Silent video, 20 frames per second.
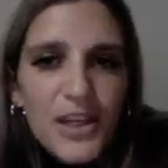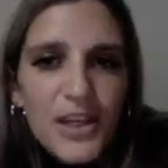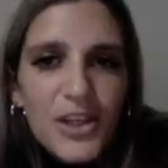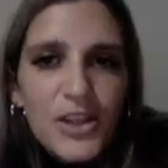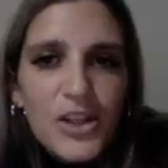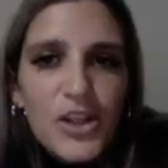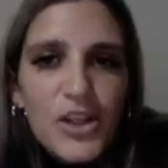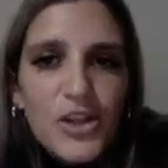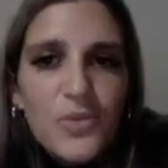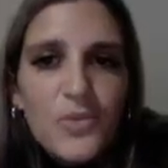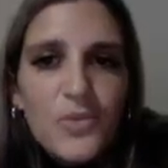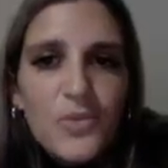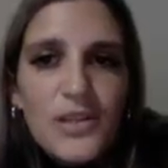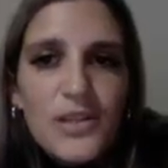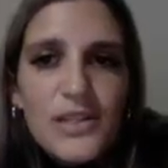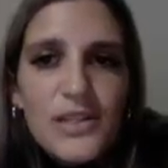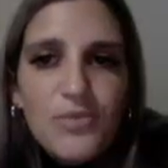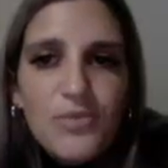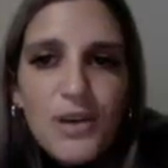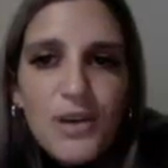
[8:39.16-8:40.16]

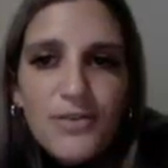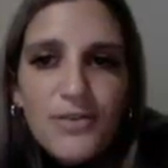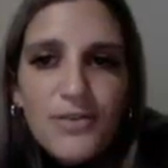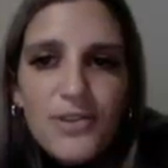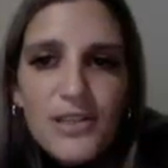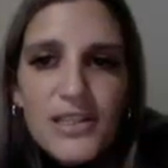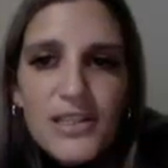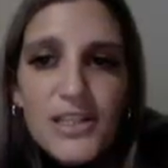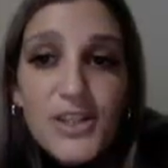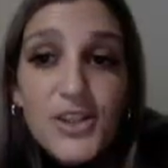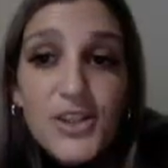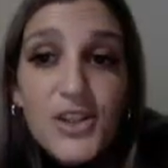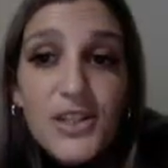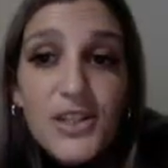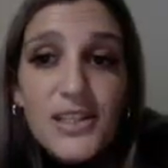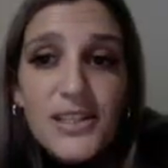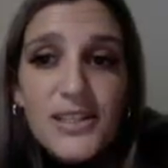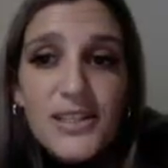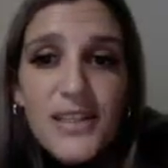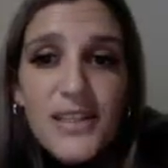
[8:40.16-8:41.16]
Numerous references to the
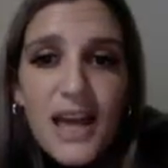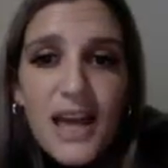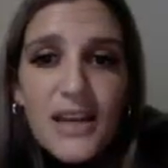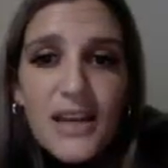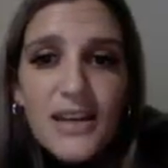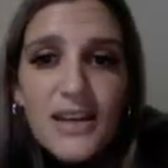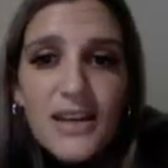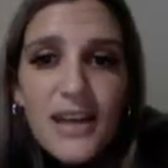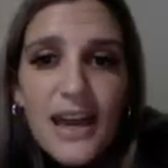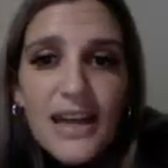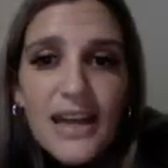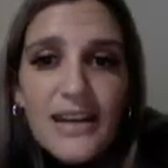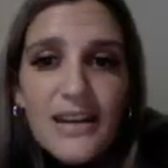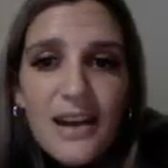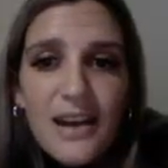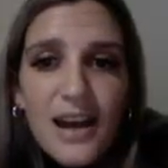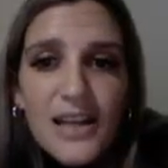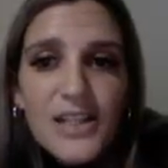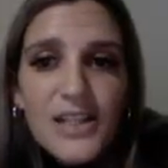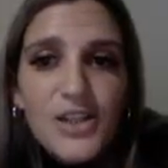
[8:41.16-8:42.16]
sun and
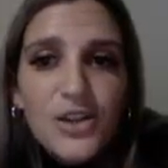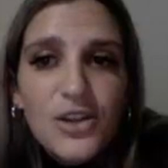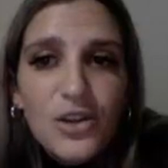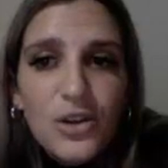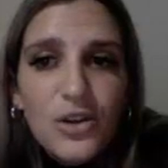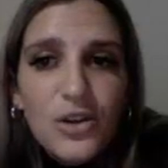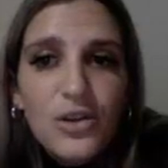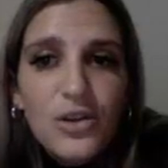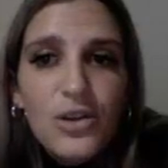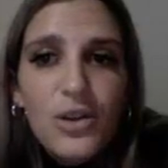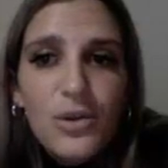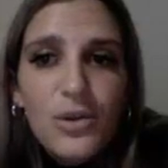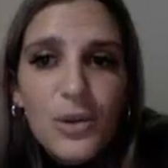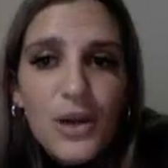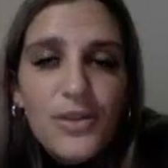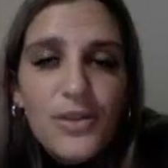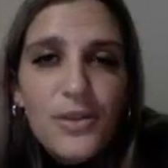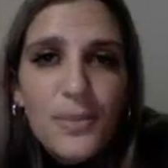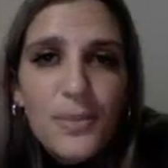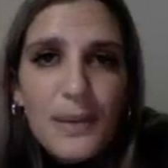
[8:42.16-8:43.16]
night occur
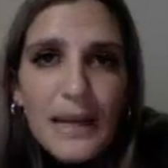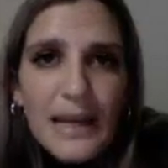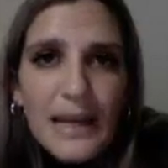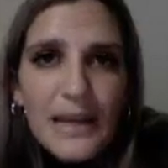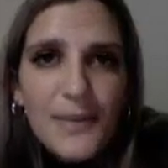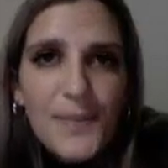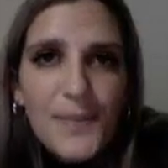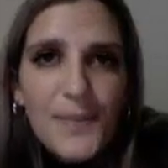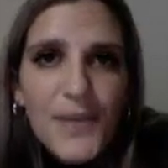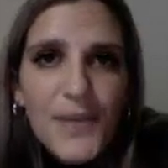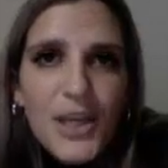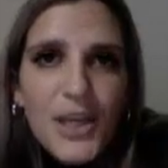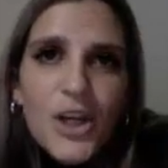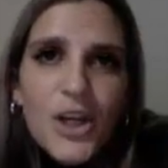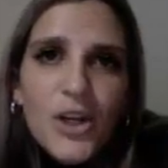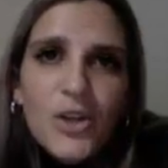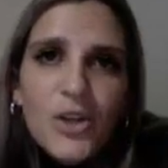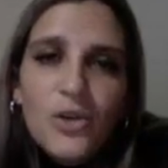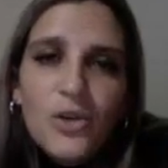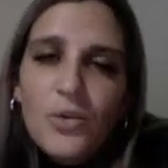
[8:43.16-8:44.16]
throughout the play.
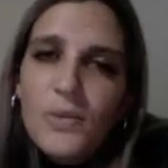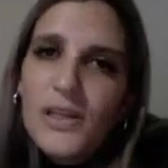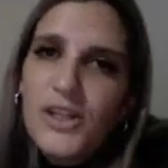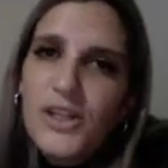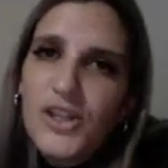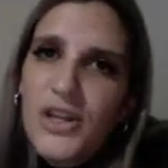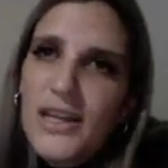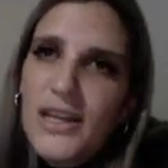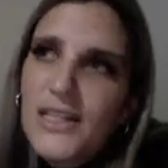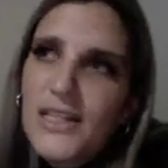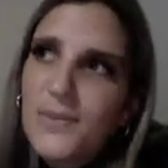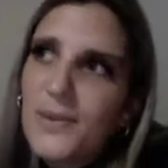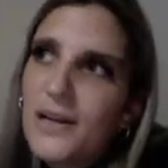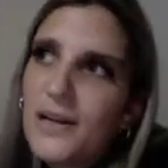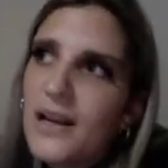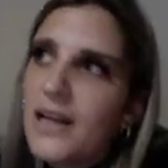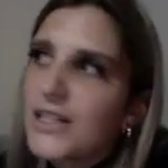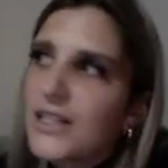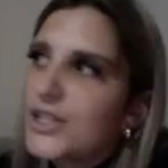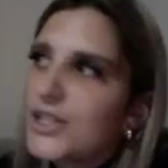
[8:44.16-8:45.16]
Normally Shakespeare
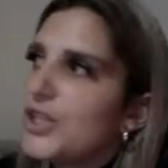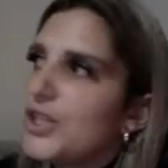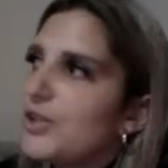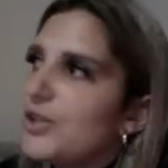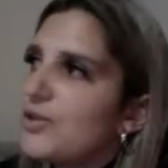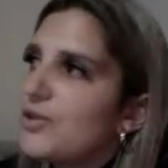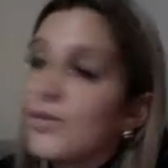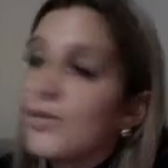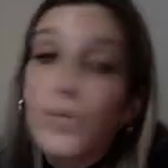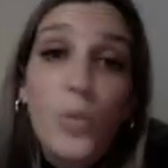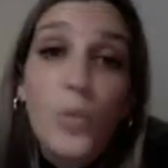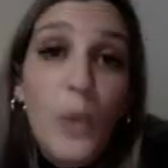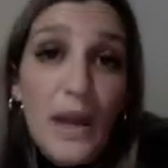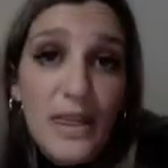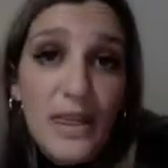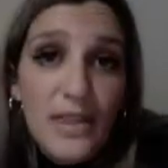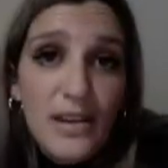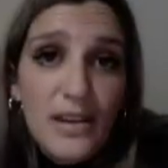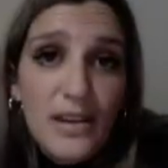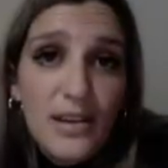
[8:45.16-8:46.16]
likes to use
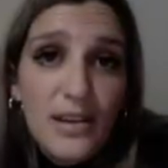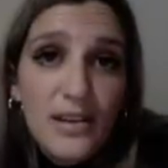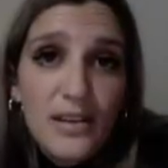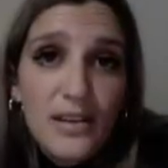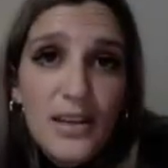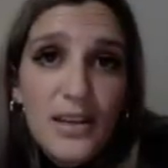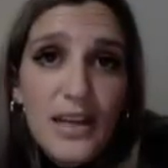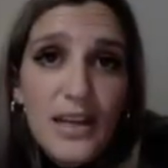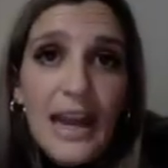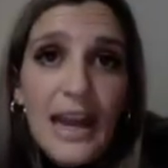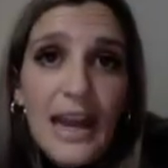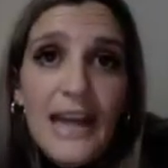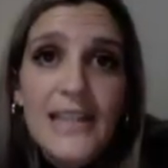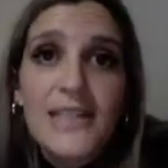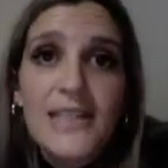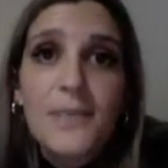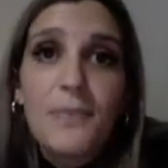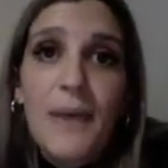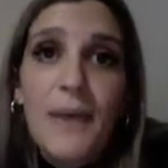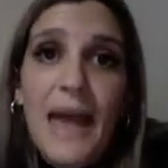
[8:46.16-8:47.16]
weather
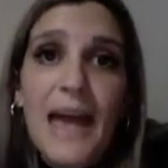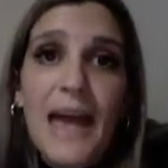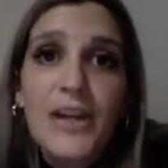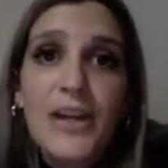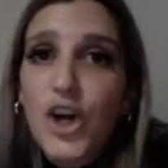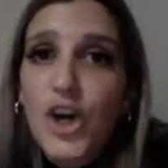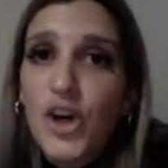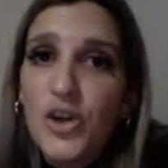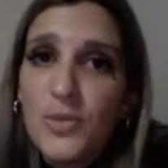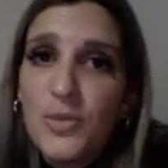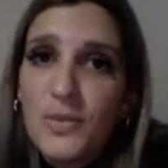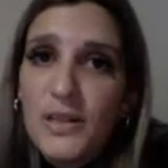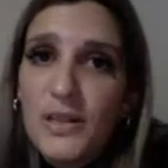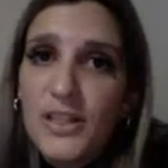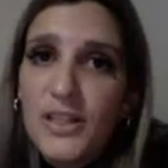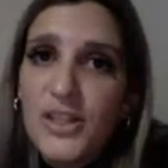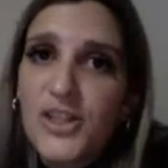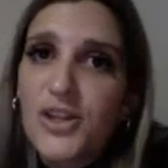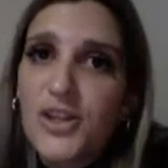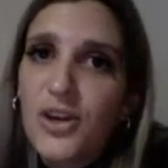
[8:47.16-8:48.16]
as a bad
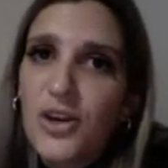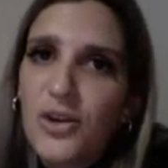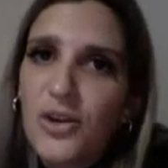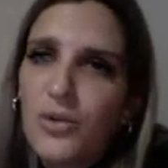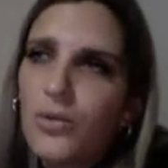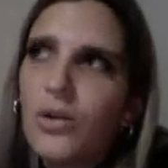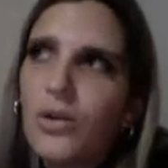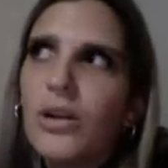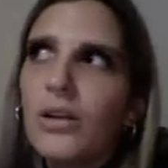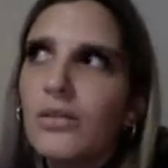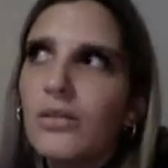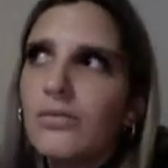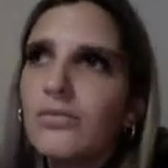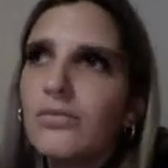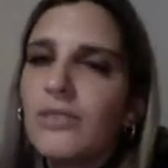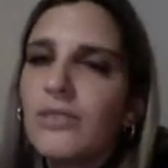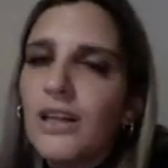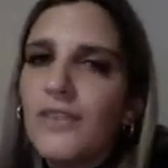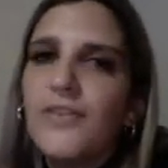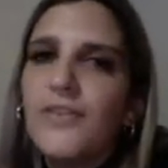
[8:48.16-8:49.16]
omen. So,
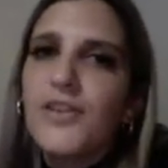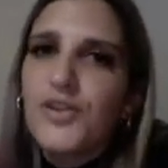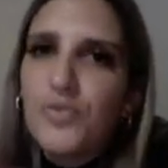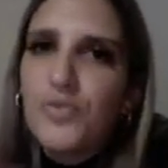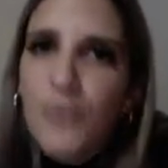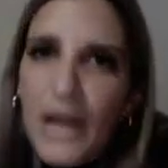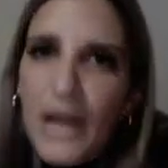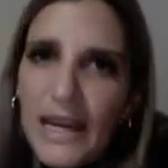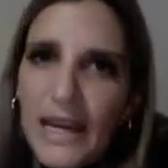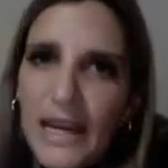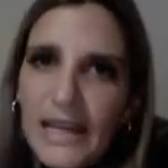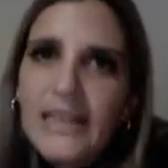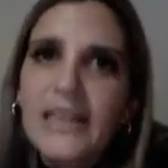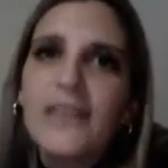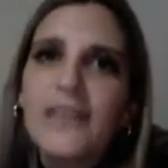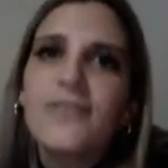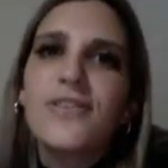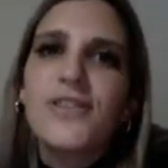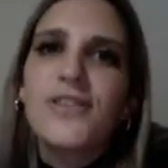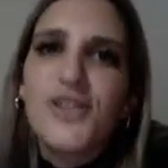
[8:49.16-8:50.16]
if it's raining,
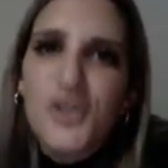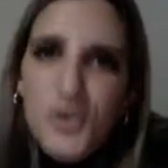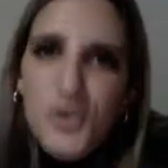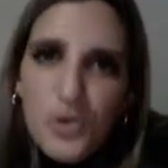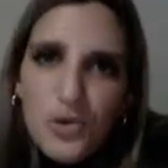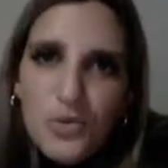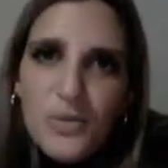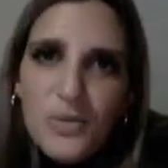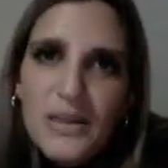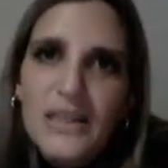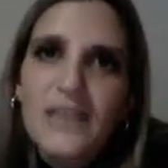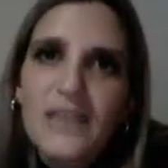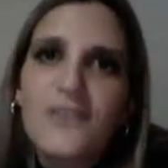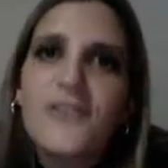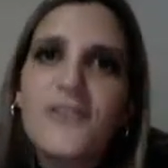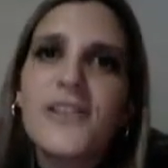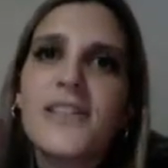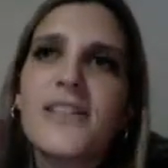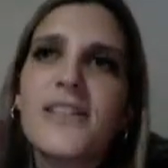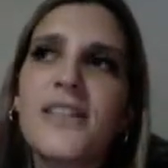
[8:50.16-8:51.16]
if it's storming,
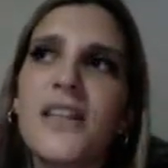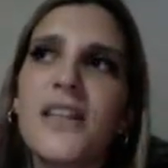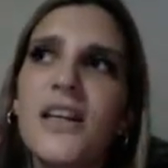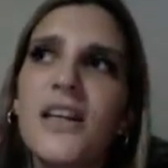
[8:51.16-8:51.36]
if it's